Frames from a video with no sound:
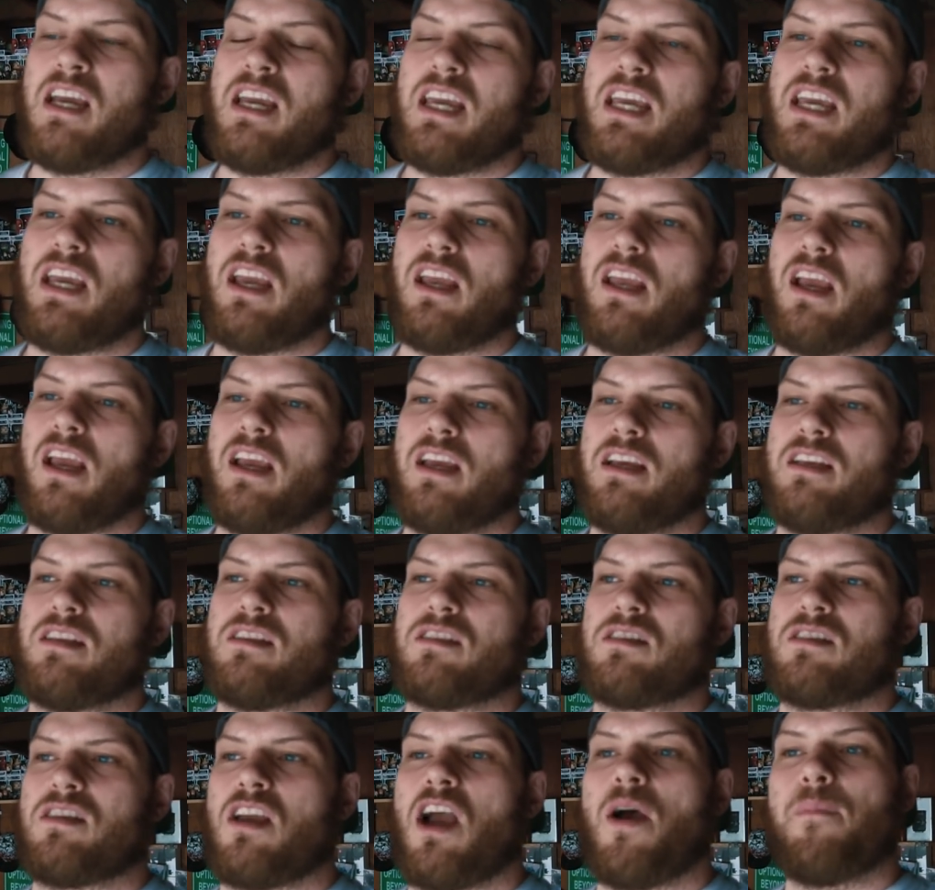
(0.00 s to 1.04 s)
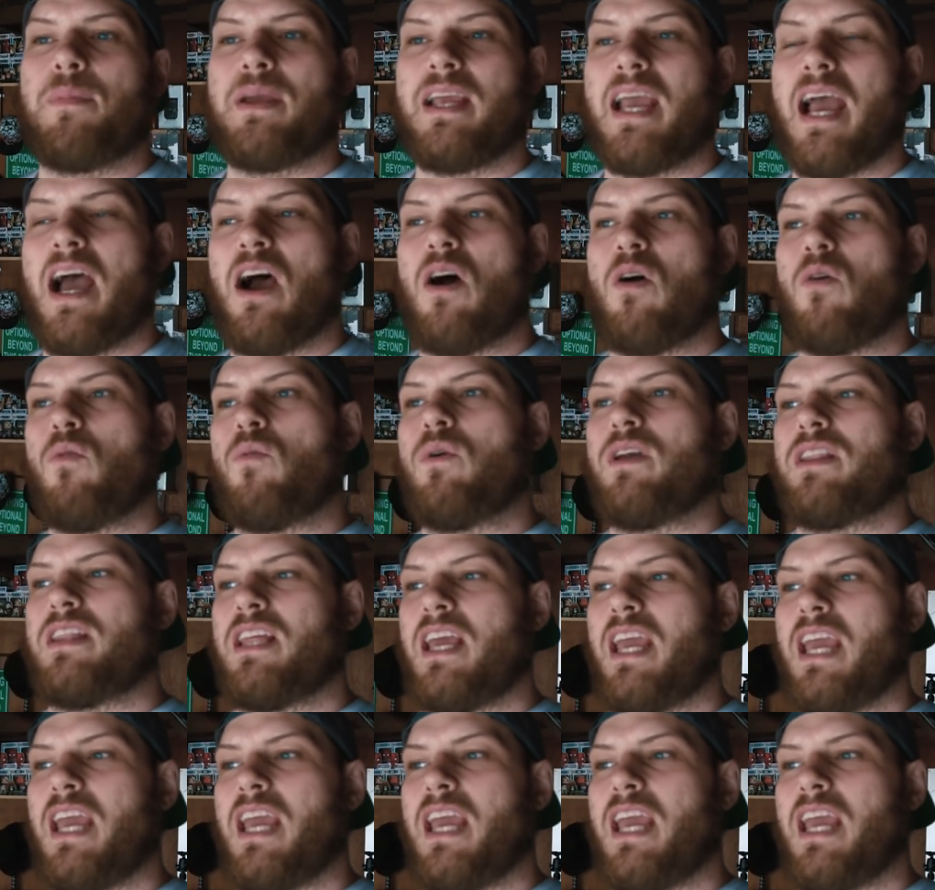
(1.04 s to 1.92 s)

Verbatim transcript: He is coming out with